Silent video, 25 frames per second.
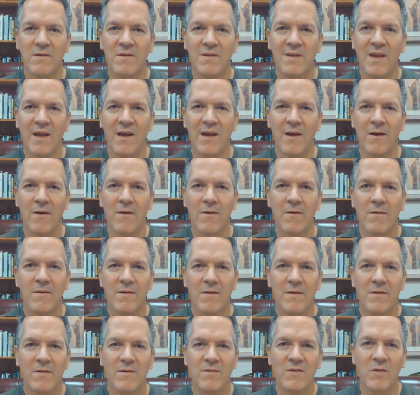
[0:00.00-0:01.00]
Dare
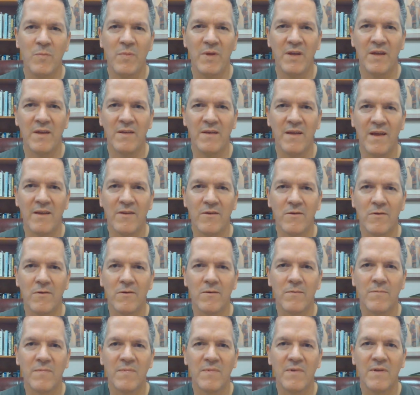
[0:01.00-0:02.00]
to be a
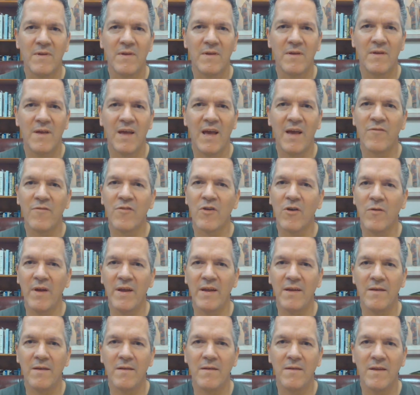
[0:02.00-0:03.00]
Daniel. Have a
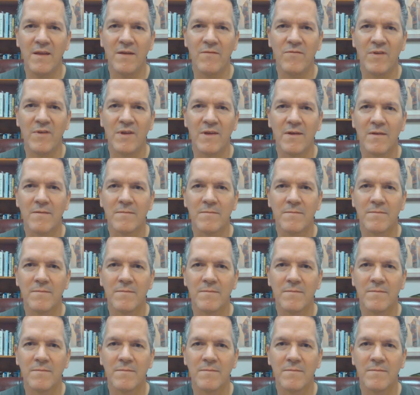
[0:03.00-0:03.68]
great evening.